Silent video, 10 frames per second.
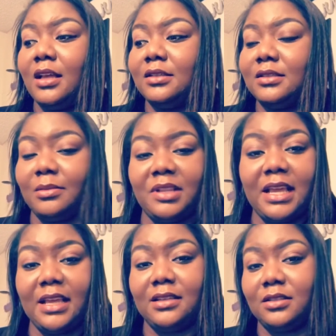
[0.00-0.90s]
some
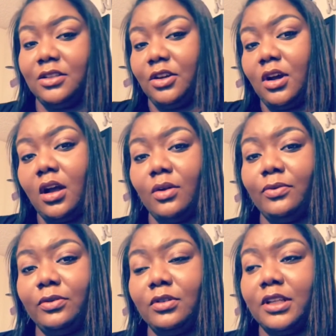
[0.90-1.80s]
days you're
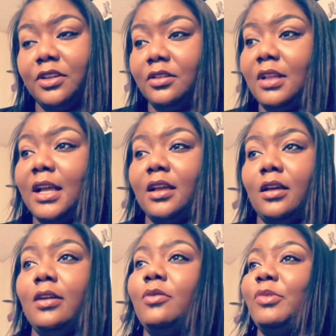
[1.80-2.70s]
hopeful and you're like,
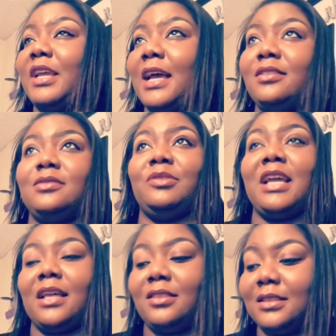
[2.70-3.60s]
we got this.
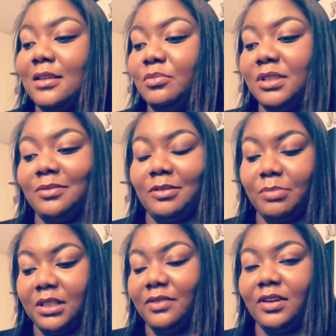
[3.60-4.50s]
I'm
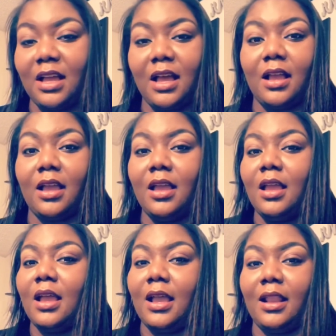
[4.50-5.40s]
believing God,
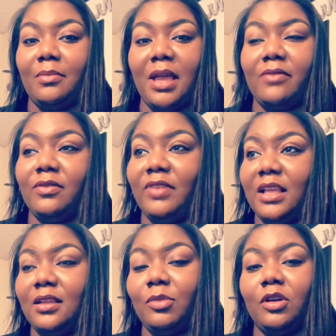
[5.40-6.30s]
and I'm having
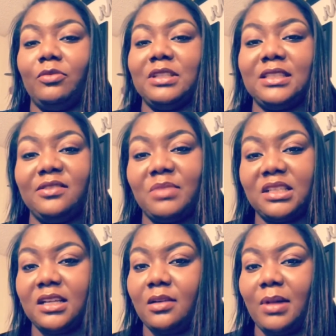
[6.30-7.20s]
faith. I'm going to receive my
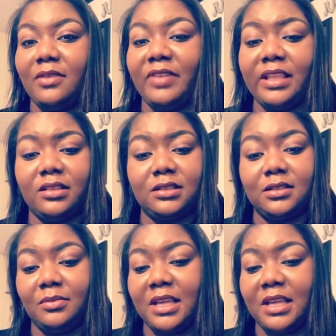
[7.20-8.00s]
child by faith. And some